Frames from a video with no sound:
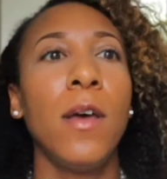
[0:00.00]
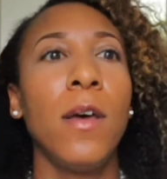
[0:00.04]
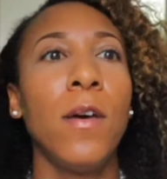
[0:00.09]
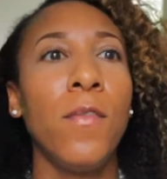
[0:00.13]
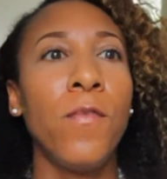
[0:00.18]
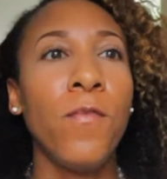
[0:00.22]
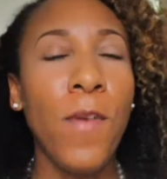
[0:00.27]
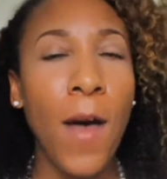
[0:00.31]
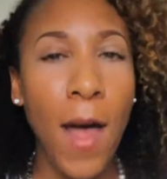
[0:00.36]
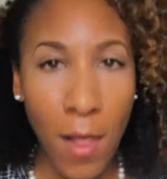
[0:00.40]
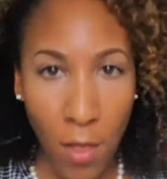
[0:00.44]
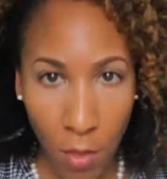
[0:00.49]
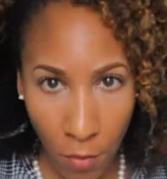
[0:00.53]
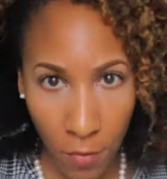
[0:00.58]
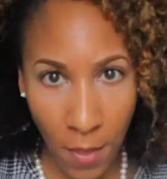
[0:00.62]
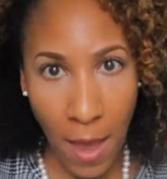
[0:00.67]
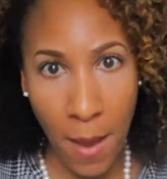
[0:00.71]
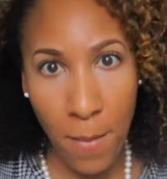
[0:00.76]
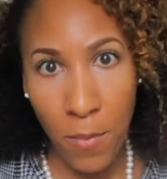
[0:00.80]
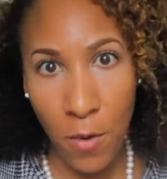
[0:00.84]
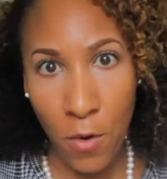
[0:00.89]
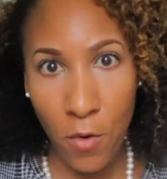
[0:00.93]
follow
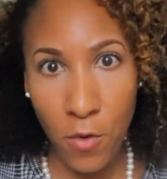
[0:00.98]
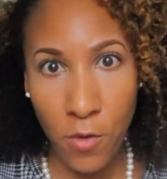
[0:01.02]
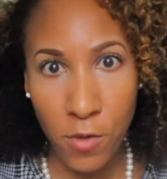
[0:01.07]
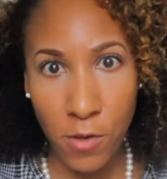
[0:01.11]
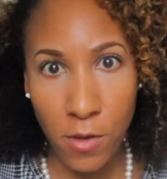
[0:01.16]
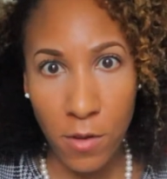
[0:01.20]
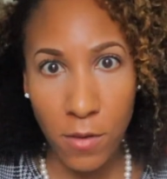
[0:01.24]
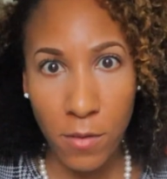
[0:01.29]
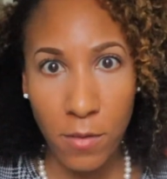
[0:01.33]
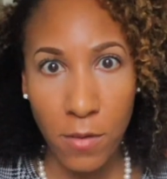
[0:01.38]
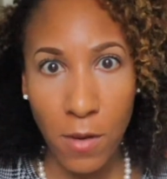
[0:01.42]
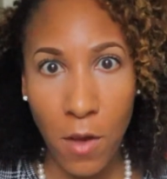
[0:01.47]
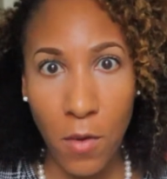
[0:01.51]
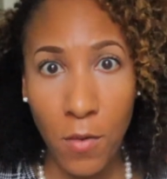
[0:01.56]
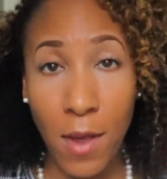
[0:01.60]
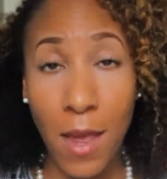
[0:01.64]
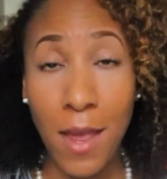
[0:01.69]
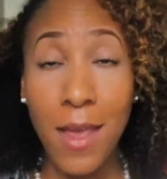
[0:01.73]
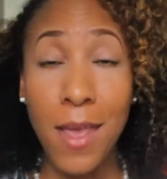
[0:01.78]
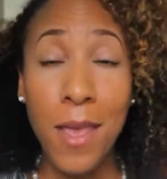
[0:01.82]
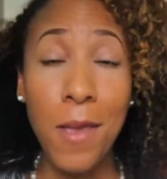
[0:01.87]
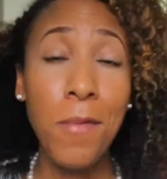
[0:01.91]
that person.
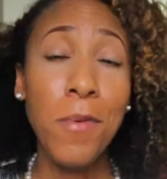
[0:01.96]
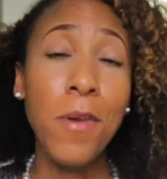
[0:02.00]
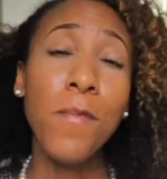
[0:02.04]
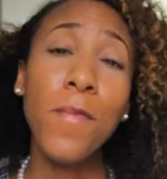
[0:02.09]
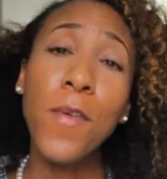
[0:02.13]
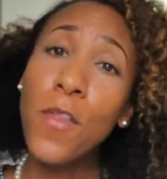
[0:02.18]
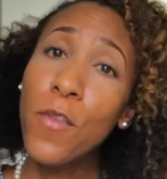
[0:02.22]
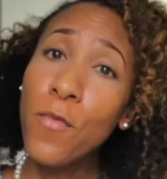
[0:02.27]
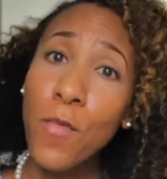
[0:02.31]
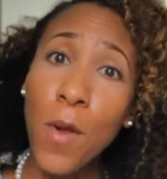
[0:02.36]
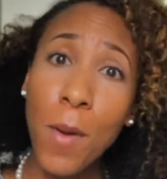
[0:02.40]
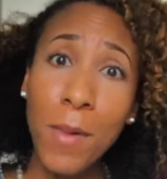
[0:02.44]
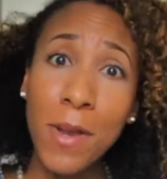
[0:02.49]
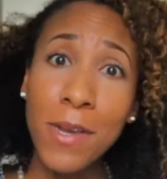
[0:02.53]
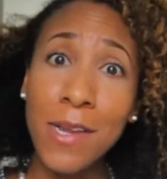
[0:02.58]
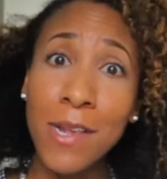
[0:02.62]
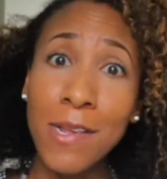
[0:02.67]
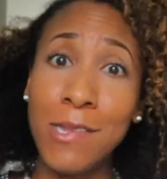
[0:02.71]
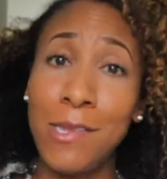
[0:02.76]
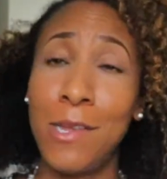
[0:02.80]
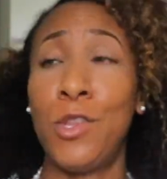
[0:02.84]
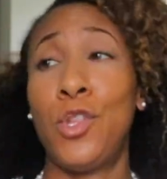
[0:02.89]
Okay, even if it's from a
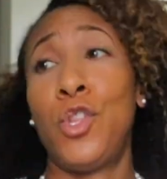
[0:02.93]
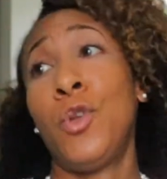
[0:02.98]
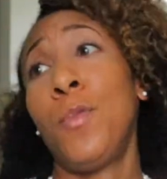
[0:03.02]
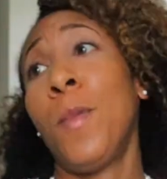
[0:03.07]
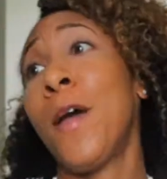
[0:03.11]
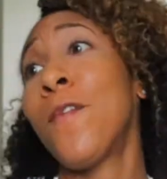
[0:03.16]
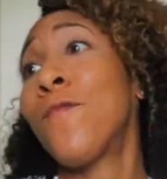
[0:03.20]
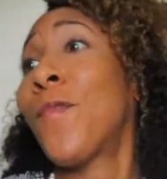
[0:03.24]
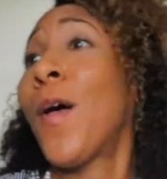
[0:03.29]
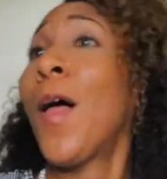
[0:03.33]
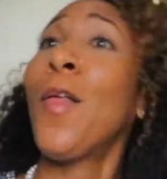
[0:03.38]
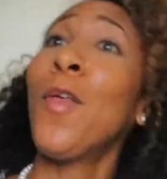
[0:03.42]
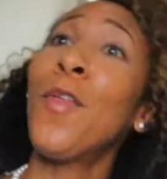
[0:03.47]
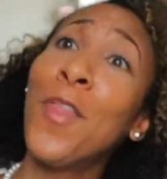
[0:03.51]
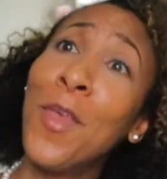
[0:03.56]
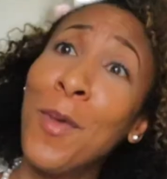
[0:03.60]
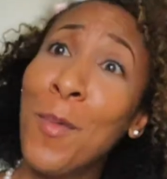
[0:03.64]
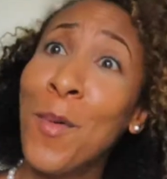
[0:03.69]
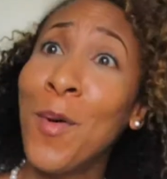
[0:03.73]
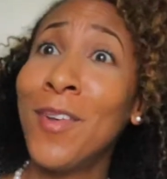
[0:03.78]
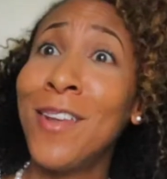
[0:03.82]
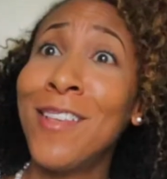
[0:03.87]
distance, you might follow
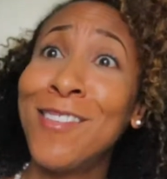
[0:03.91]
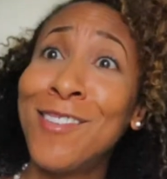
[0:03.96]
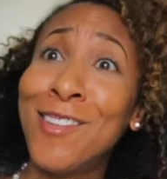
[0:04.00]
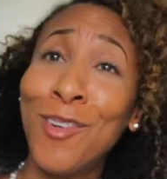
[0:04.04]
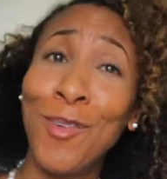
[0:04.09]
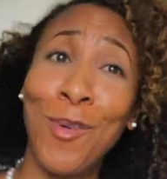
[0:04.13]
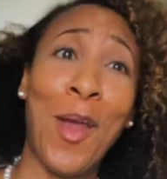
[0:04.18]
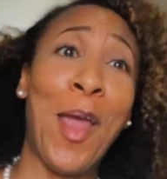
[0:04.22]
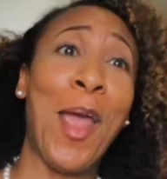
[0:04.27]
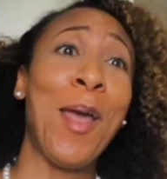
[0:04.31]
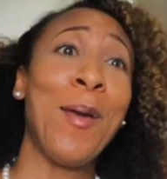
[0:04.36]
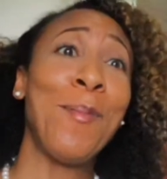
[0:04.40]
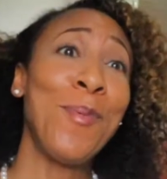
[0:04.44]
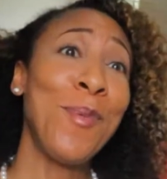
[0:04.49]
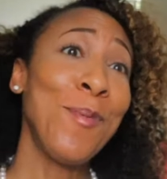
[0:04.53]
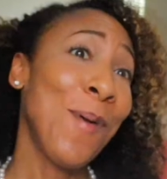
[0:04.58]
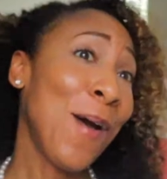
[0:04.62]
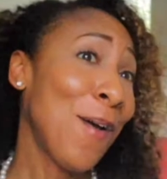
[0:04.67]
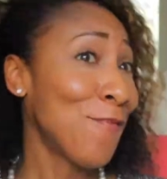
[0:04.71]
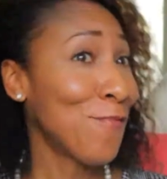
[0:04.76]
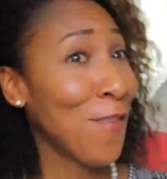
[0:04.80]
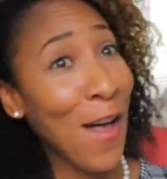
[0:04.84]
them on Instagram, you
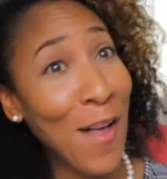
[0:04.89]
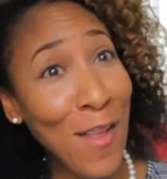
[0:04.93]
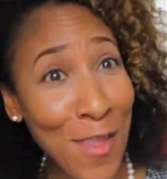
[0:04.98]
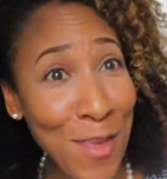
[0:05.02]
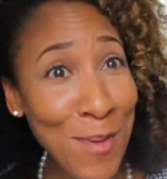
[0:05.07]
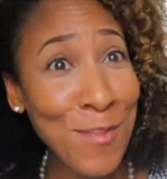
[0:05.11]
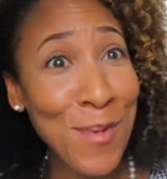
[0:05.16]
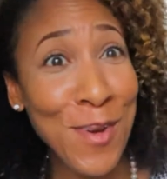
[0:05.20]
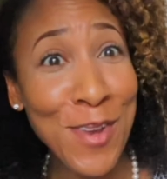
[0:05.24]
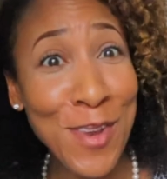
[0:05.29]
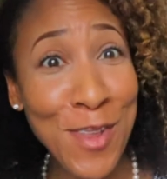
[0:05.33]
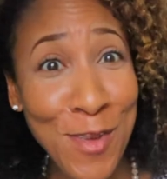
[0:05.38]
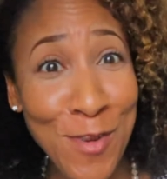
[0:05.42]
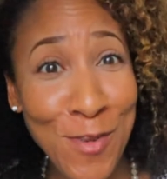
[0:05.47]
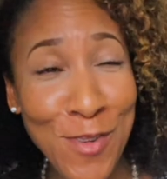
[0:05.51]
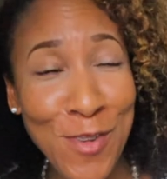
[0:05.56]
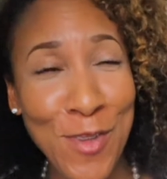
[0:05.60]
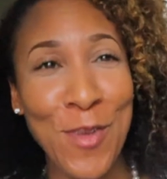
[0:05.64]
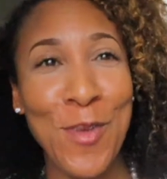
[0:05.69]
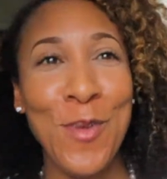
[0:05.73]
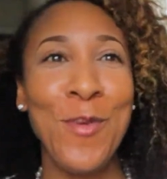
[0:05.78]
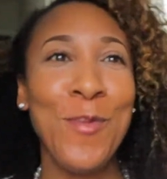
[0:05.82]
might follow them on
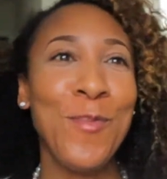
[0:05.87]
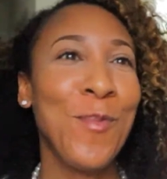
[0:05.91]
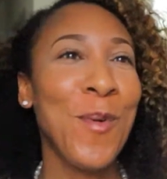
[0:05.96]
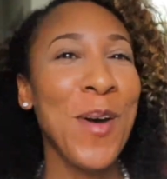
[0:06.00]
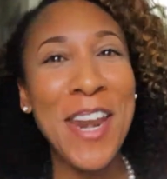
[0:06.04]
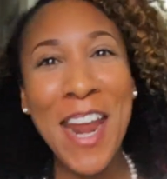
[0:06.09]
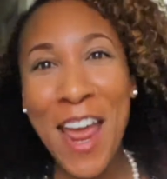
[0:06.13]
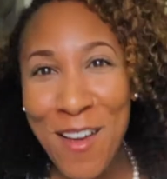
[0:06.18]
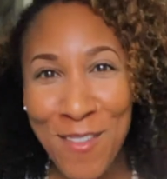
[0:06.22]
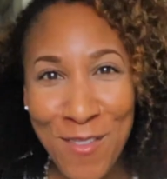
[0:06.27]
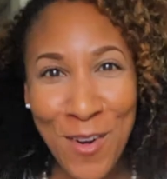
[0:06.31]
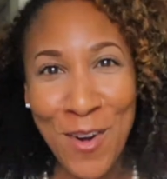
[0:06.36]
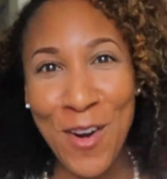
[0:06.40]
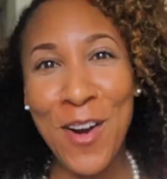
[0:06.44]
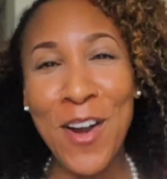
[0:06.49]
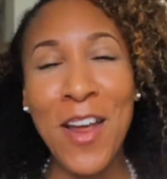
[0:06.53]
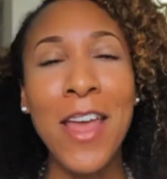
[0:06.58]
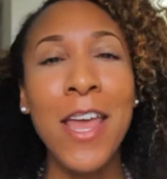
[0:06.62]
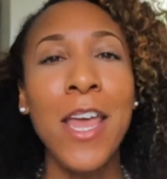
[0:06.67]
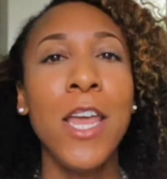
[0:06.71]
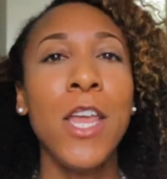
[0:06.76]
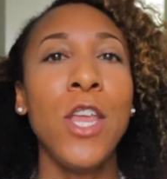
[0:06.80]
YouTube,
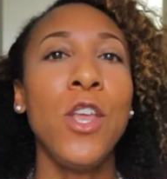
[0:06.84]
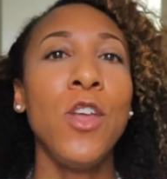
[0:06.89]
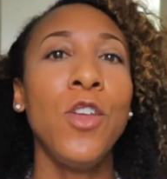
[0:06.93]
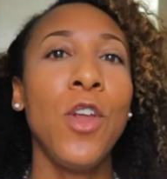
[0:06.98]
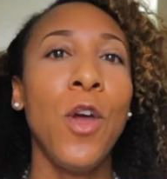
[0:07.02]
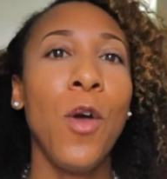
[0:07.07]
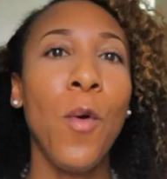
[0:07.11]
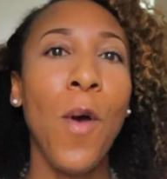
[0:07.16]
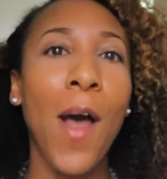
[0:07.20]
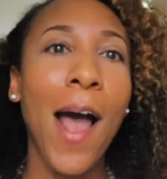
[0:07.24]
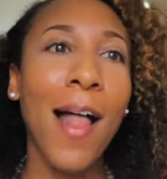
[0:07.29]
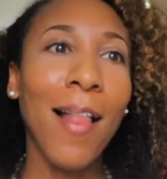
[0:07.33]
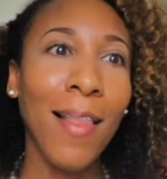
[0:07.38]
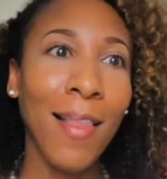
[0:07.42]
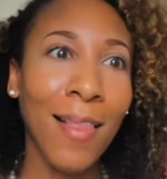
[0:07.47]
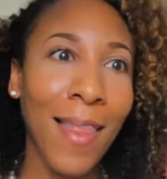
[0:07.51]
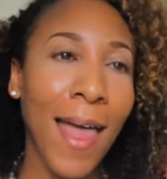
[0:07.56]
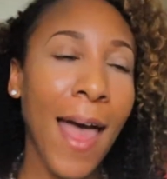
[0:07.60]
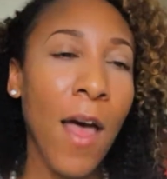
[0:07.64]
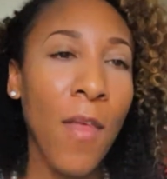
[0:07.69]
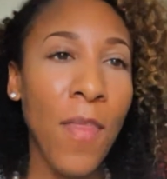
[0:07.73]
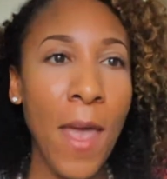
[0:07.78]
whatever.
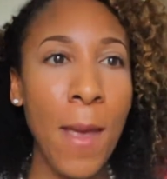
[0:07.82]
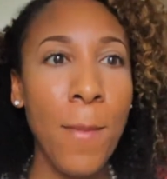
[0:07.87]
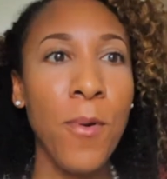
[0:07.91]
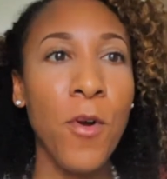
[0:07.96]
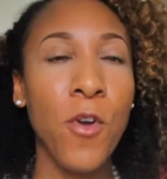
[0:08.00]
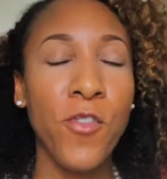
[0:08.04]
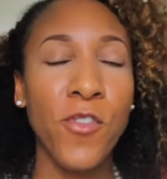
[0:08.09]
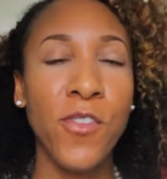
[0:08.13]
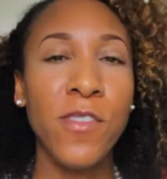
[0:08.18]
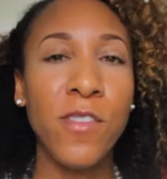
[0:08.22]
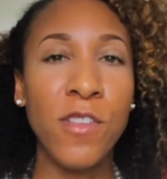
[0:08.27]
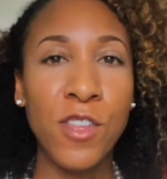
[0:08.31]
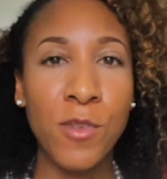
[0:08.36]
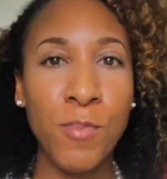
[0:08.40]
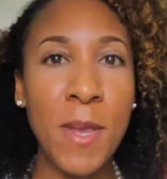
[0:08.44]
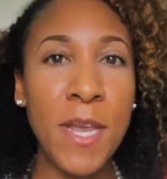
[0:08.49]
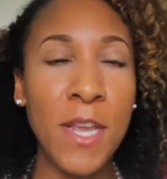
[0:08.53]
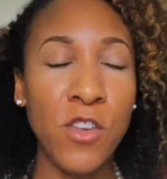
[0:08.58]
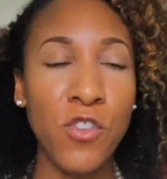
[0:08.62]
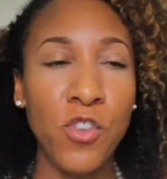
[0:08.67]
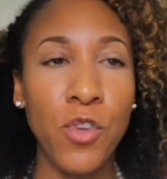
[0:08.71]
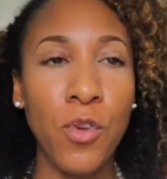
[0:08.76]
Allow that person to
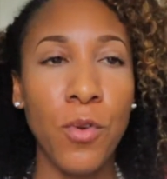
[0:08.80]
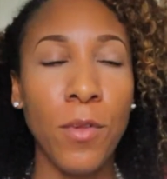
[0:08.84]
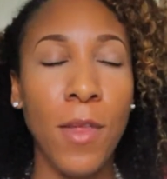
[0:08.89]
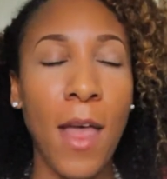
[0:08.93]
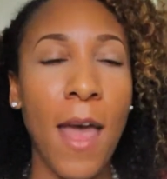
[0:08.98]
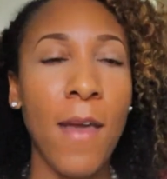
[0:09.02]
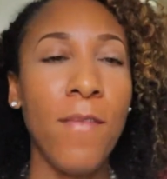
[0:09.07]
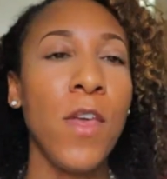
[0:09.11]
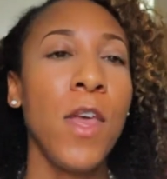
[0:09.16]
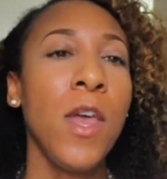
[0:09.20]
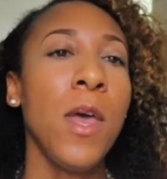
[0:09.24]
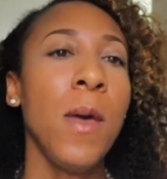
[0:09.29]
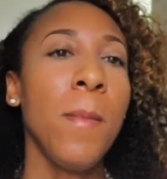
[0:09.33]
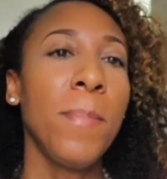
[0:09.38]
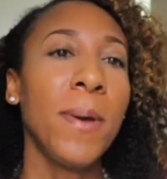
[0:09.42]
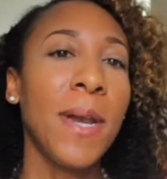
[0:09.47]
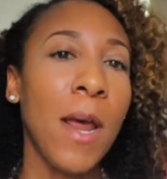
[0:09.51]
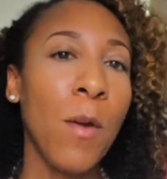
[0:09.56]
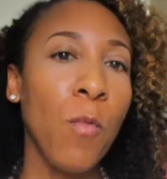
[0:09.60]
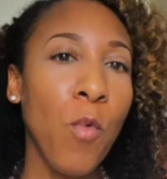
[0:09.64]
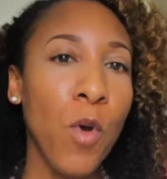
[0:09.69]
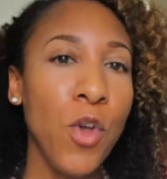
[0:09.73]
speak into your life.
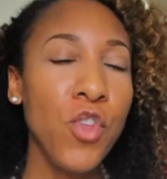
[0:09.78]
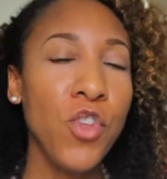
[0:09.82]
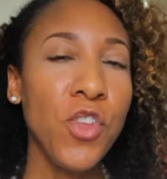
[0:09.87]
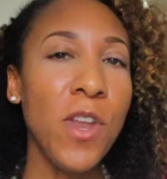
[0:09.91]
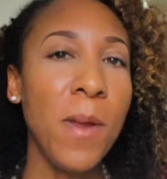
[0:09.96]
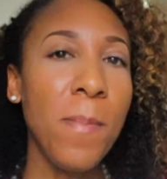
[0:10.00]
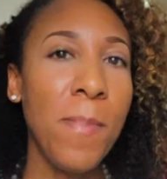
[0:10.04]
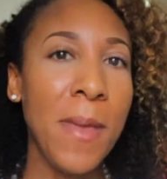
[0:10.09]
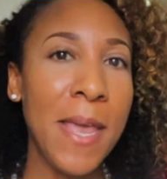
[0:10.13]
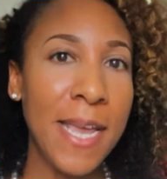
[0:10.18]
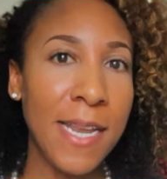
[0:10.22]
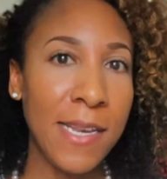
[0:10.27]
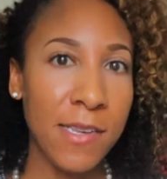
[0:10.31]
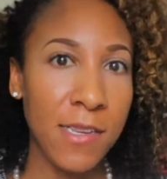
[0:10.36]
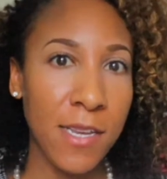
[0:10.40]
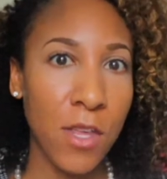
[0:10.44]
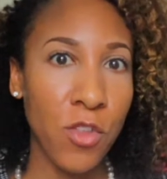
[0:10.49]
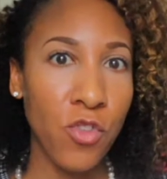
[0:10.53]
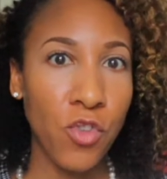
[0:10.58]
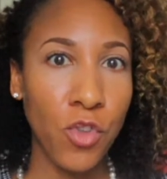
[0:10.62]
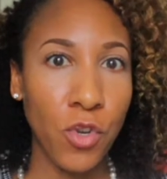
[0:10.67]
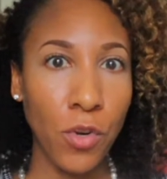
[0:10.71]
But I want you to be
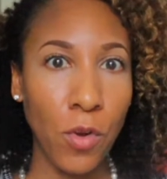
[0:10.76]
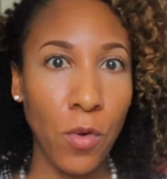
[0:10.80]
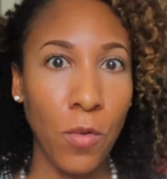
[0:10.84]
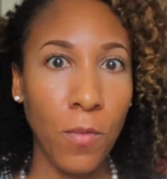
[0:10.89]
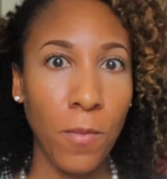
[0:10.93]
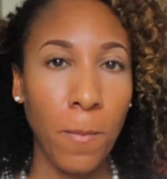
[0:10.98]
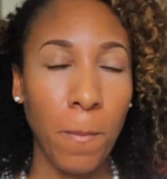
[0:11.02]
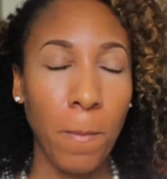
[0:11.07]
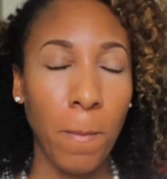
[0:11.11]
intentional